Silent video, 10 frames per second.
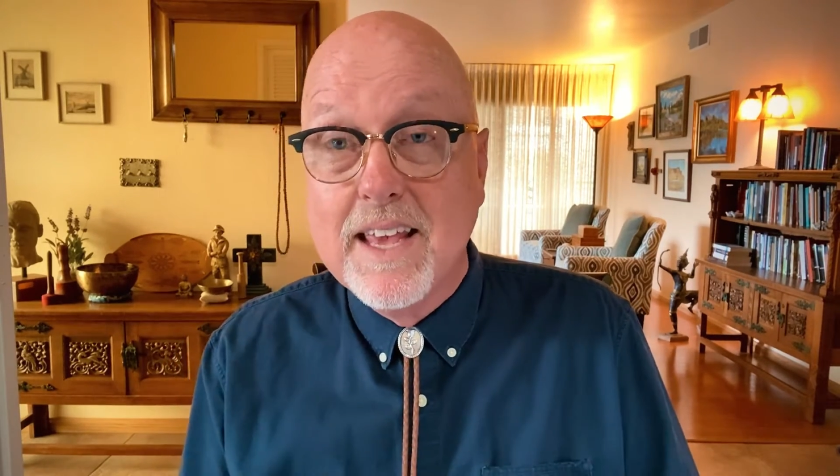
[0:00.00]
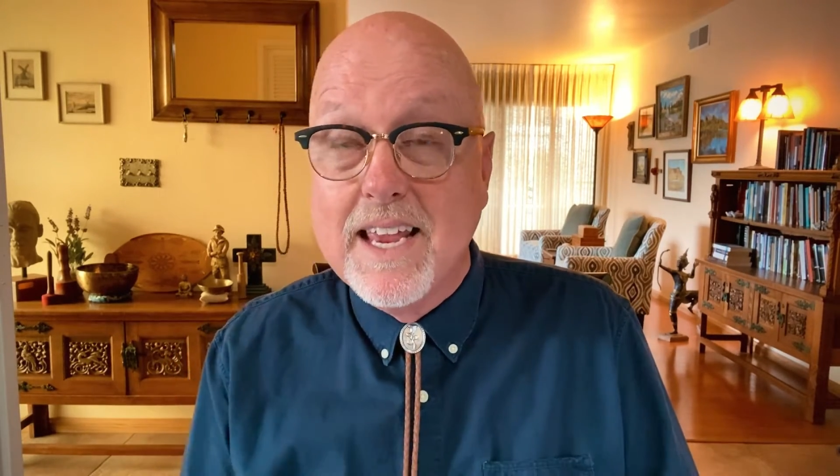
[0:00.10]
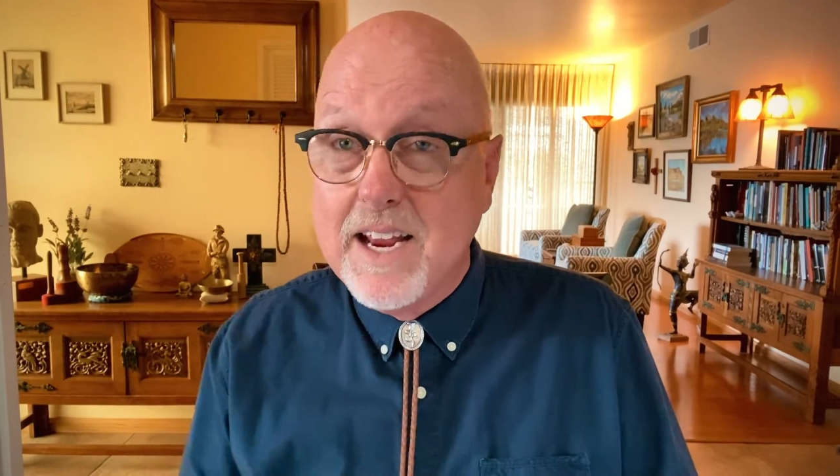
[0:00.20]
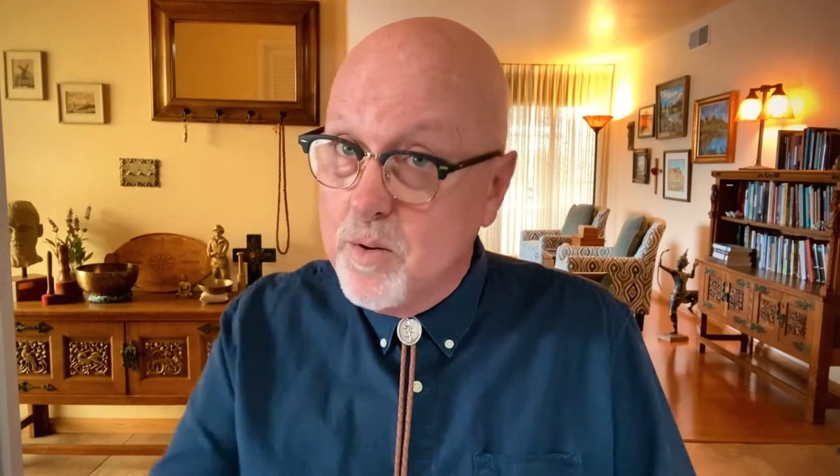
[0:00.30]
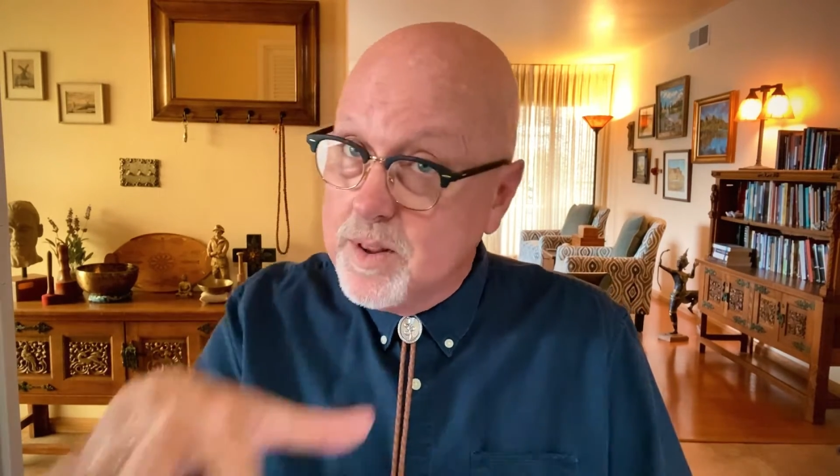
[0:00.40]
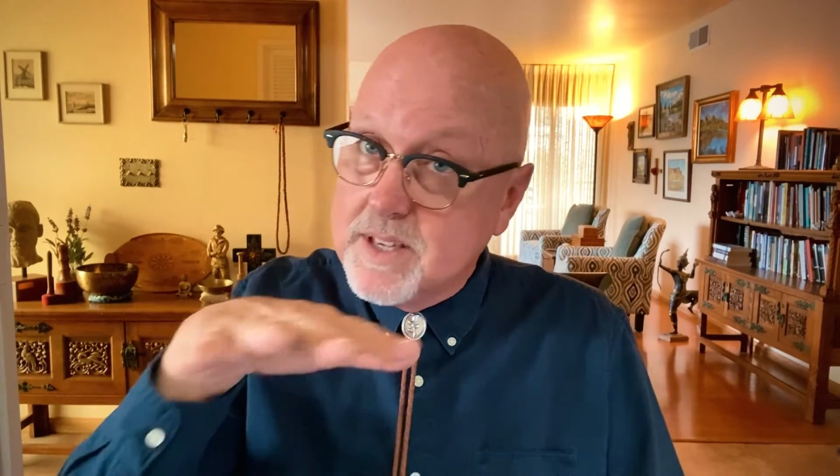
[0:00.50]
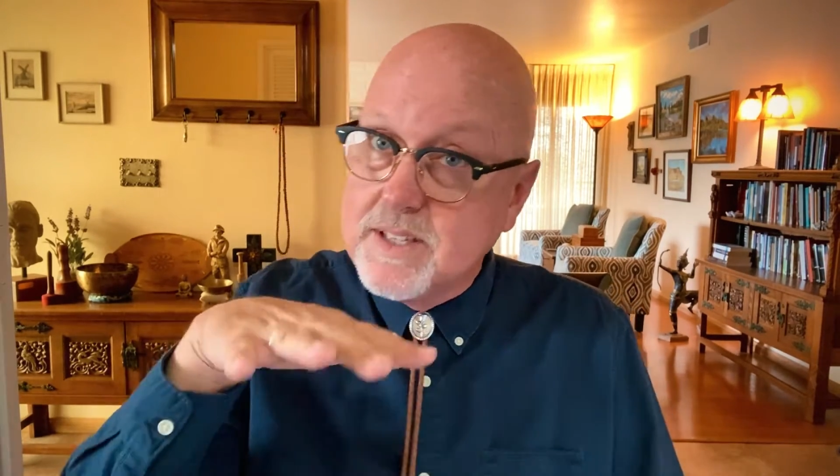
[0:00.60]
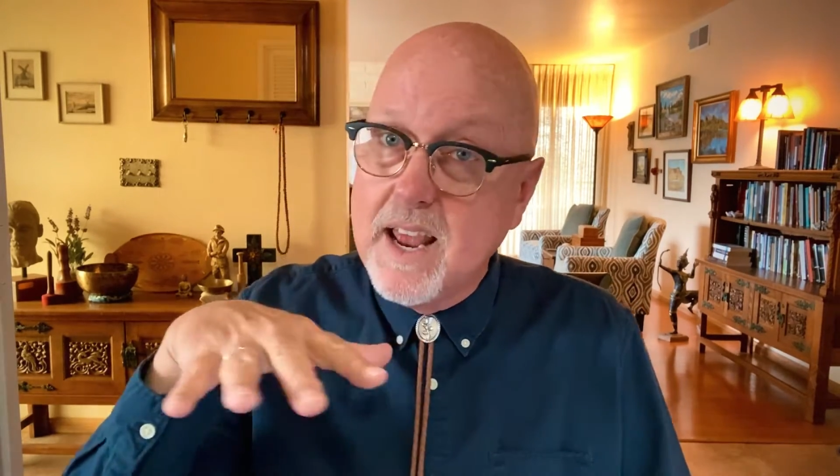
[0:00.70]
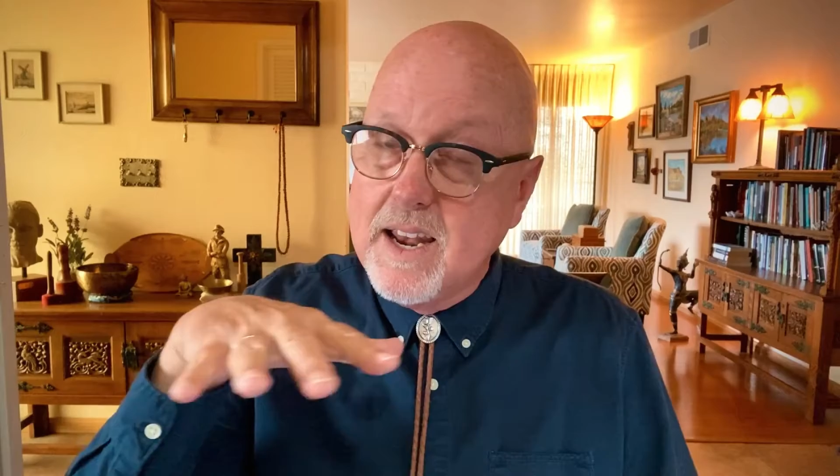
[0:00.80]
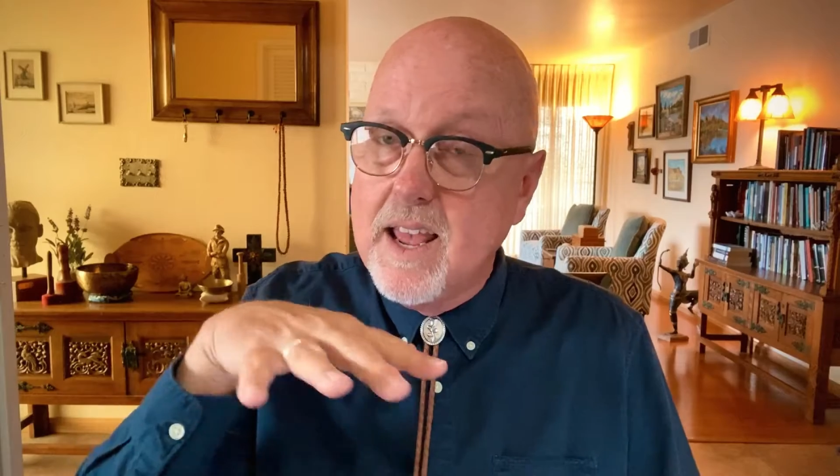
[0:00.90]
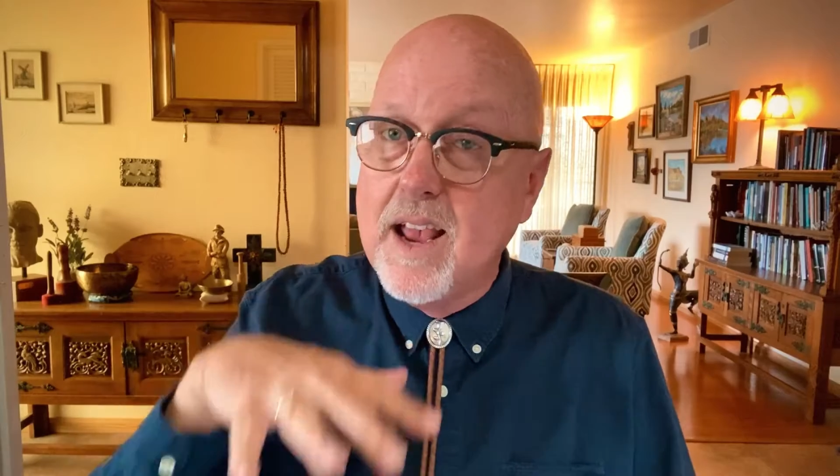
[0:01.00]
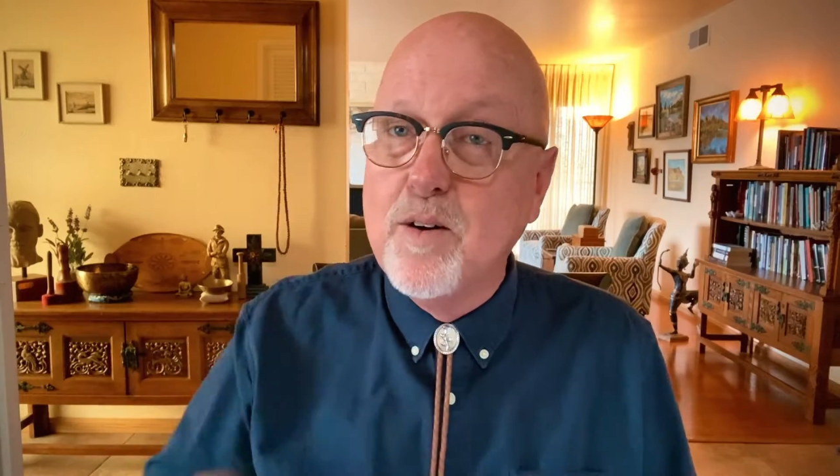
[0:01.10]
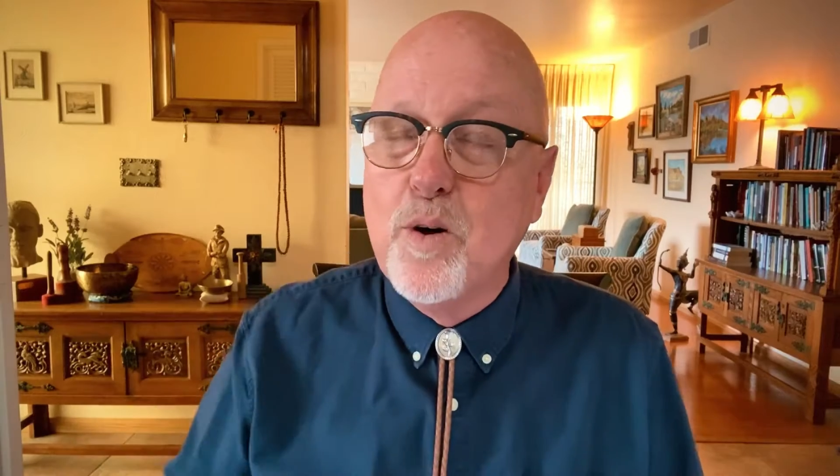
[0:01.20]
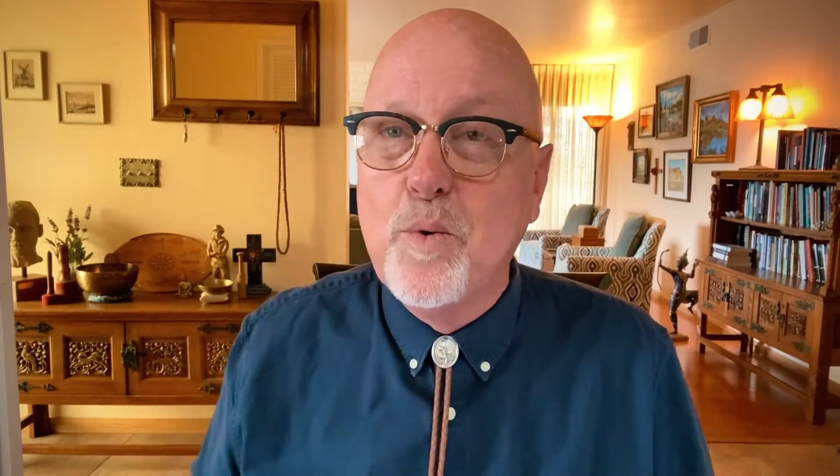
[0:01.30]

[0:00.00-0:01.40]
here in the San Diego